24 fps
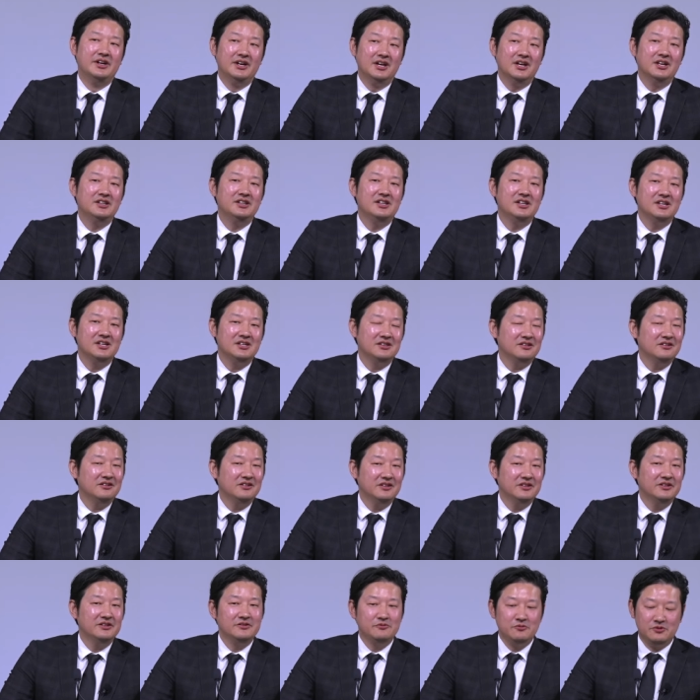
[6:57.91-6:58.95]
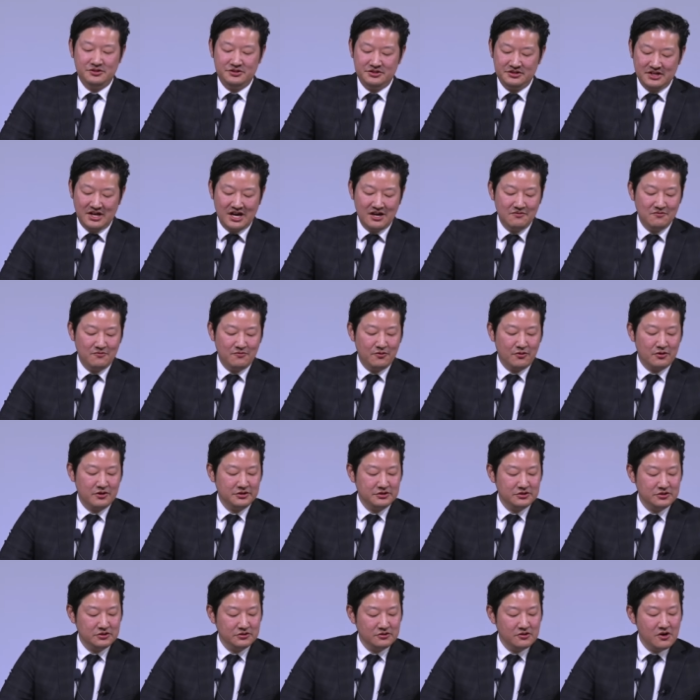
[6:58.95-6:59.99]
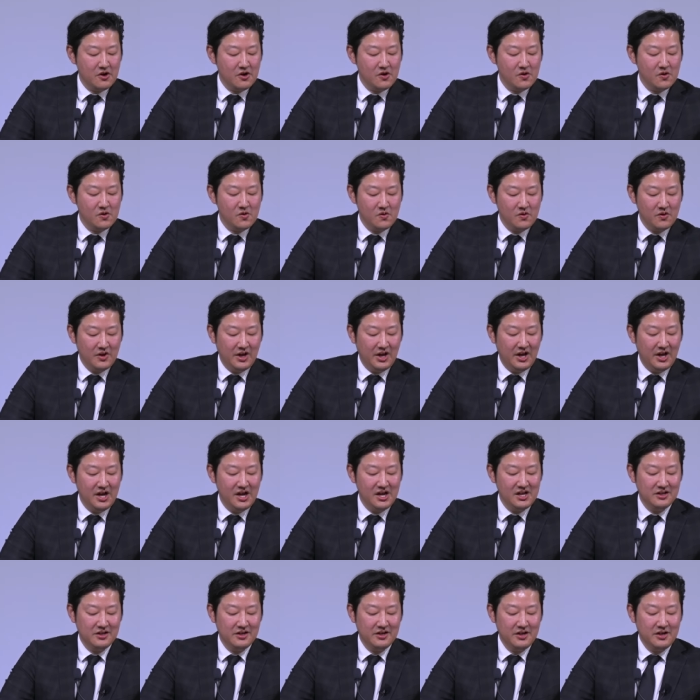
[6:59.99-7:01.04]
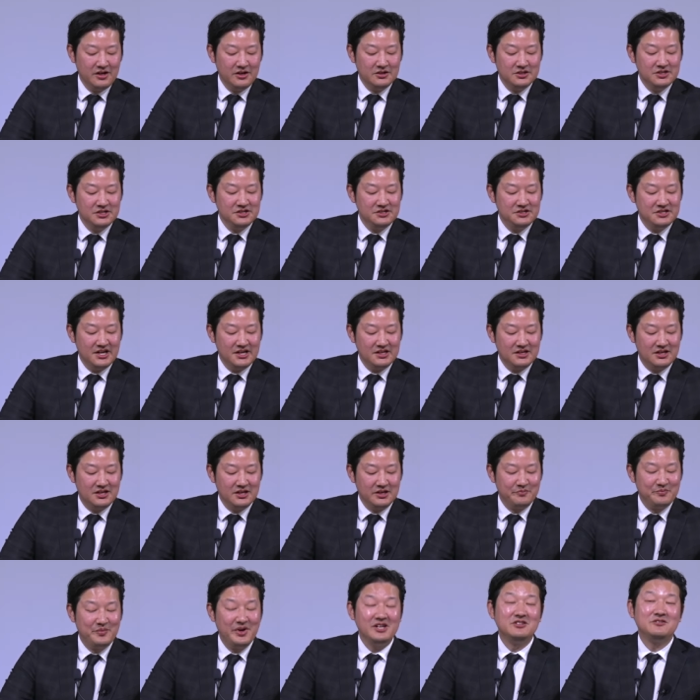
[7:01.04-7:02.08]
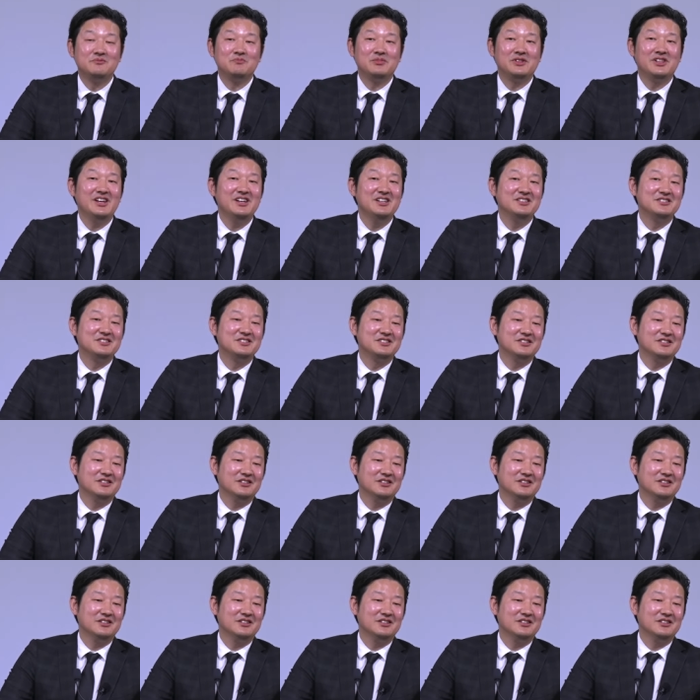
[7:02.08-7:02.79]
And then, you know, it was time for her to go. And she's at the best place